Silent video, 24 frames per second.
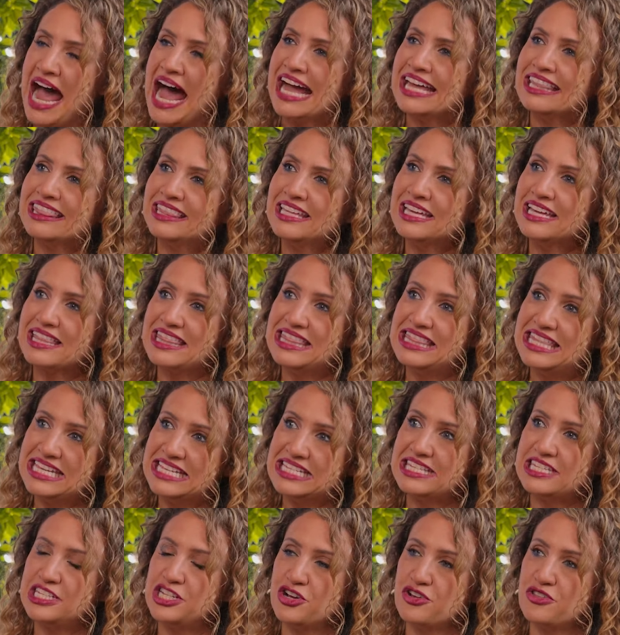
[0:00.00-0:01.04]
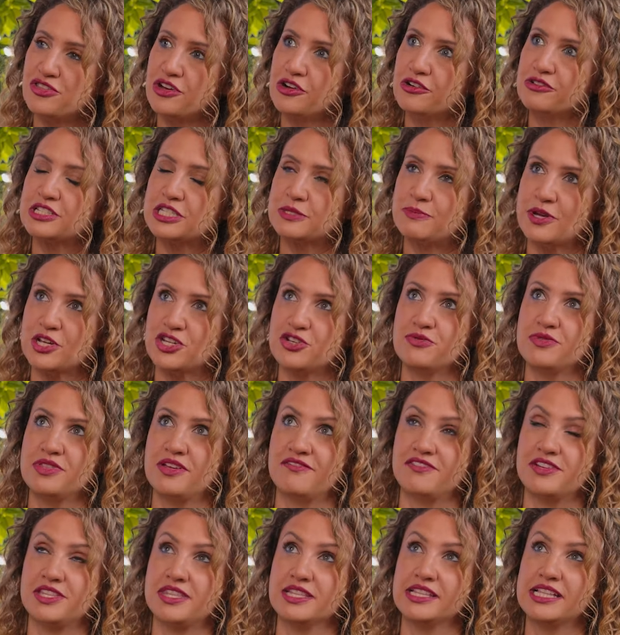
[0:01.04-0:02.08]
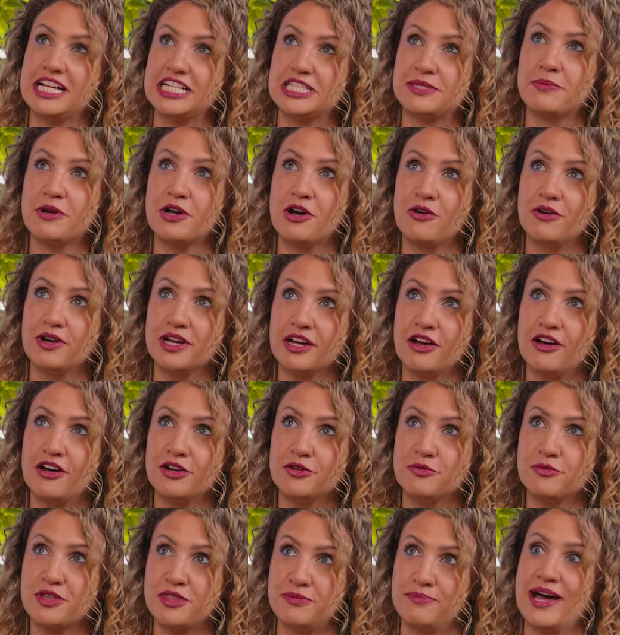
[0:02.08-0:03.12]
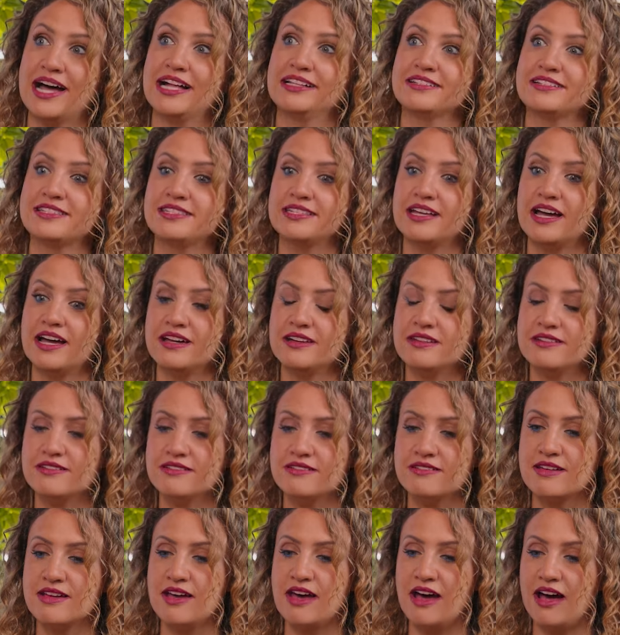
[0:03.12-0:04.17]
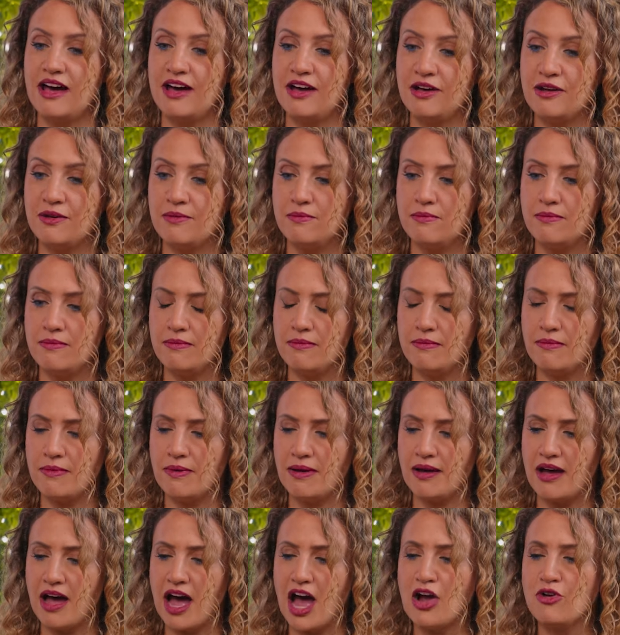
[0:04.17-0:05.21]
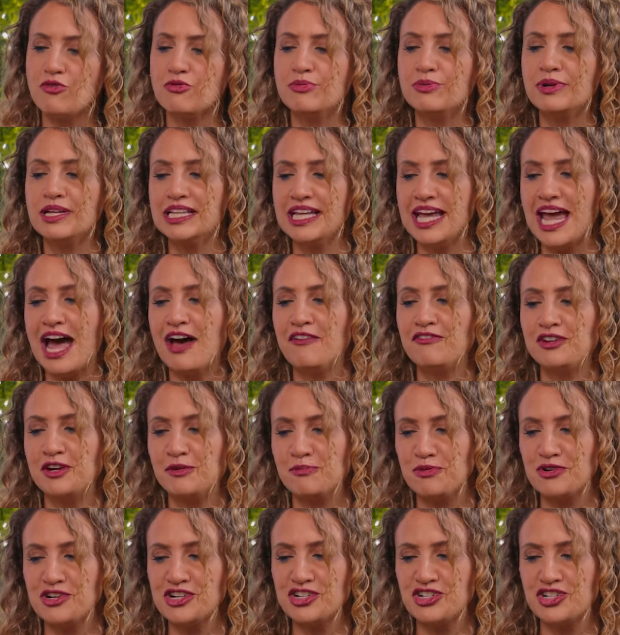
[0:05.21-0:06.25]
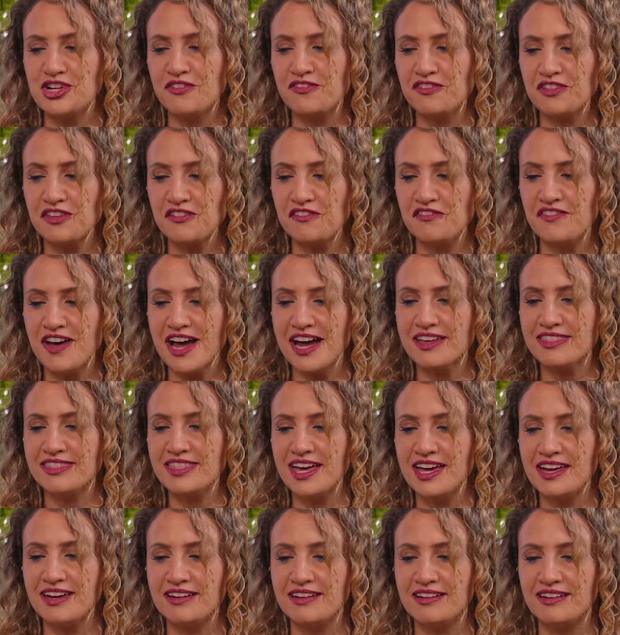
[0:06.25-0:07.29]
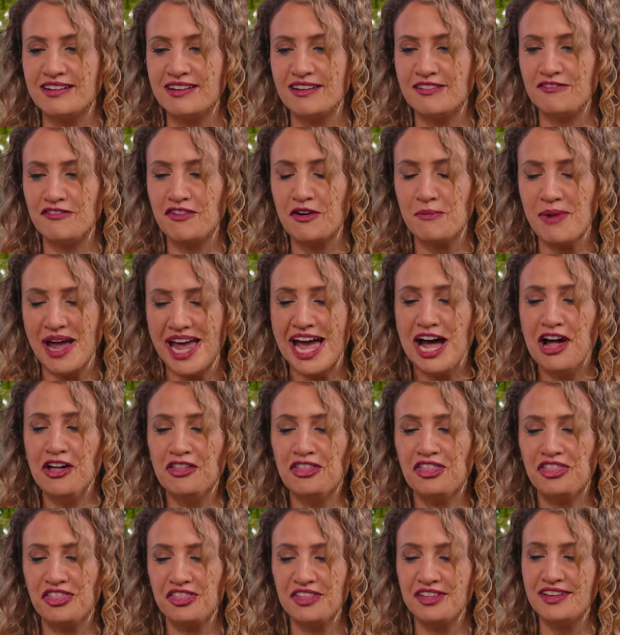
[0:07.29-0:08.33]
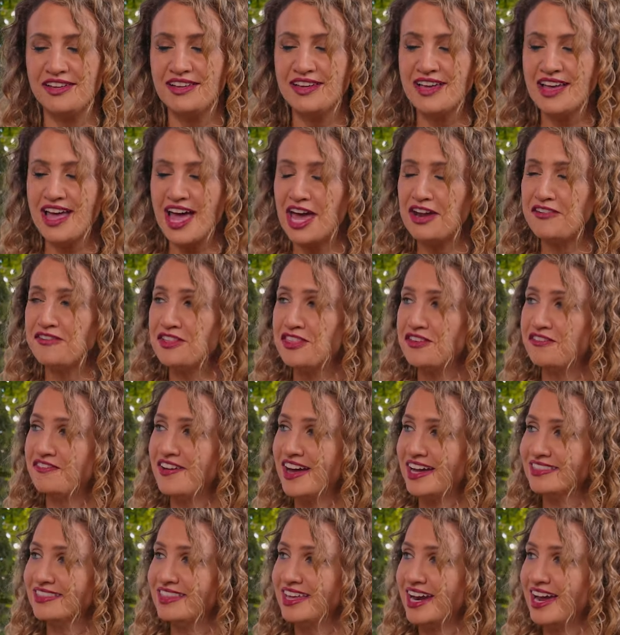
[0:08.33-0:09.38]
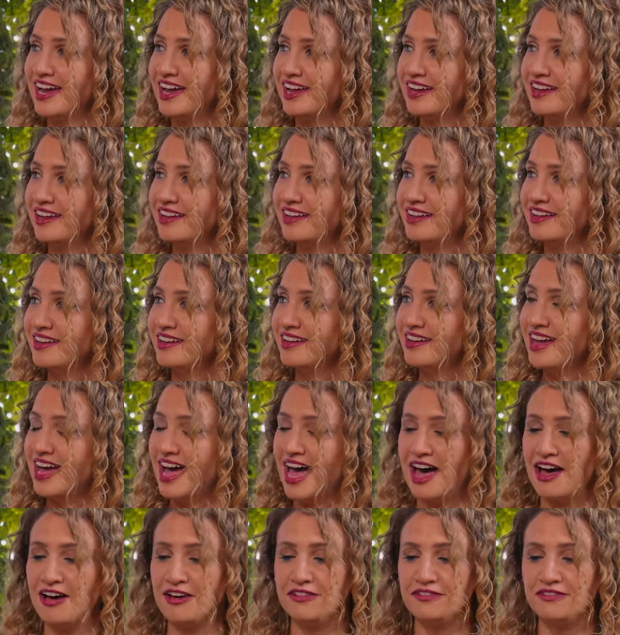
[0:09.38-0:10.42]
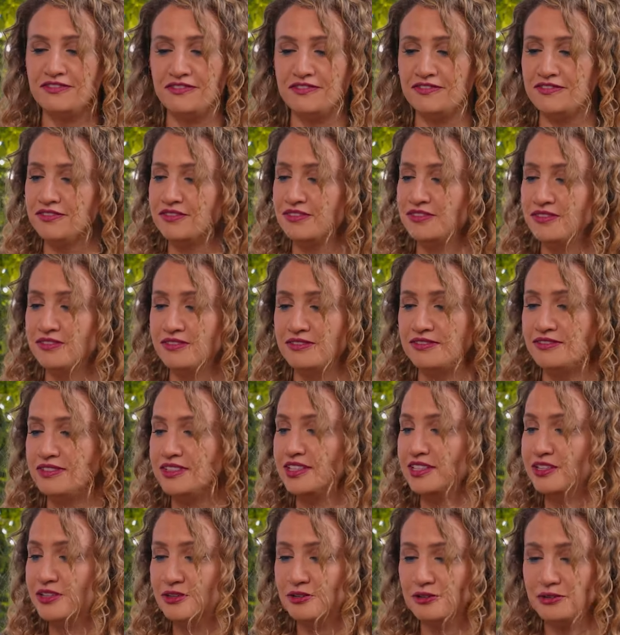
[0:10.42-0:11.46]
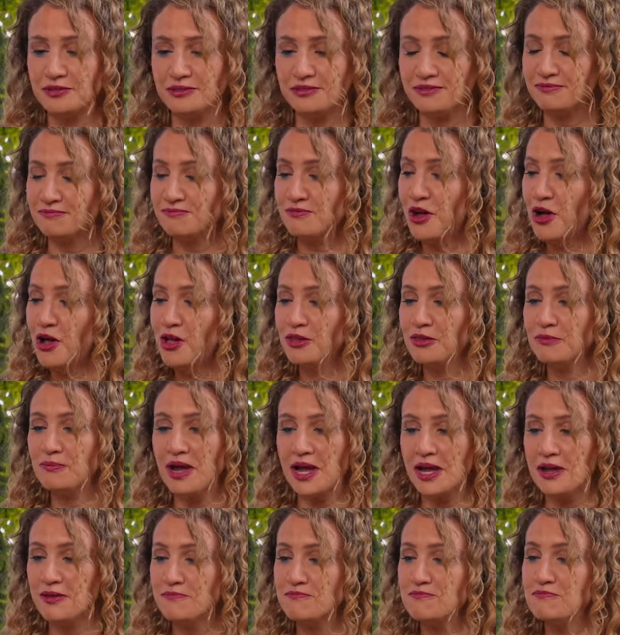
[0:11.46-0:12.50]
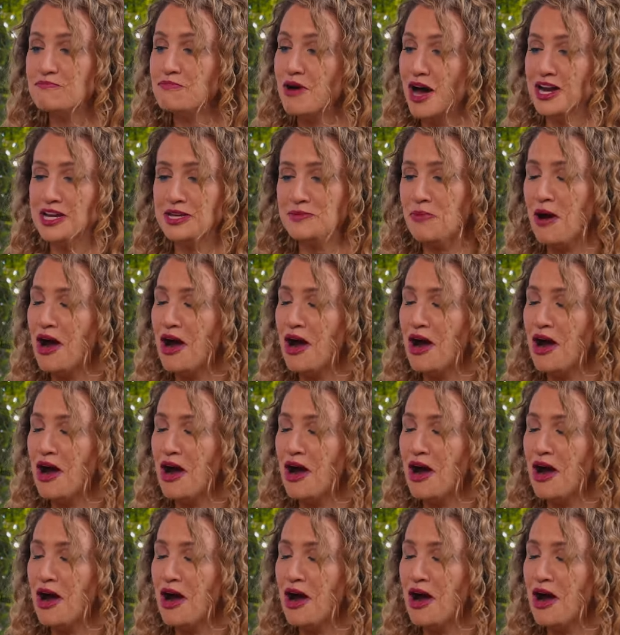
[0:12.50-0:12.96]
i think this year though especially with everything that's been going on with palestine um, i really have an appreciation for the fact that for my health and for the fact that i have you know all my body